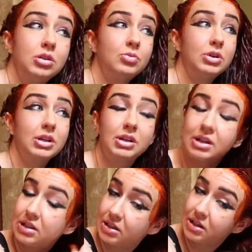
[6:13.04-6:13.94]
you want to
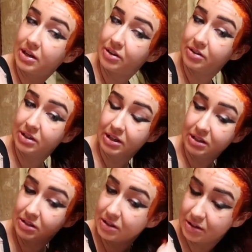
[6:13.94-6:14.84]
get that hair dye
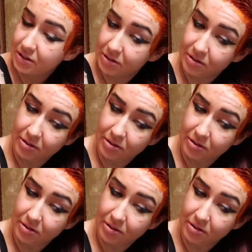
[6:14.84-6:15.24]
in there.